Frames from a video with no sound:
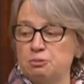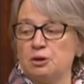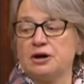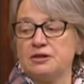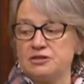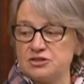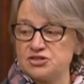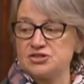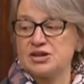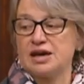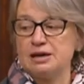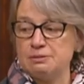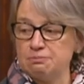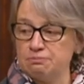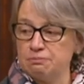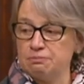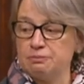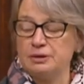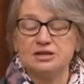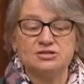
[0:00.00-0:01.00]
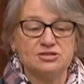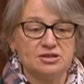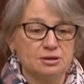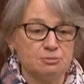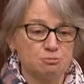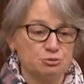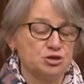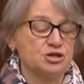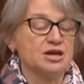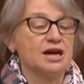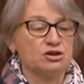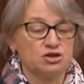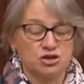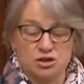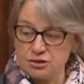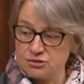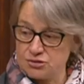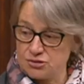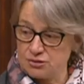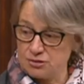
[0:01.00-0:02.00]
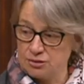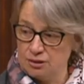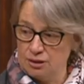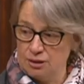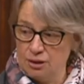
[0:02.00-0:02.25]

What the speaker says: by the same basic protections?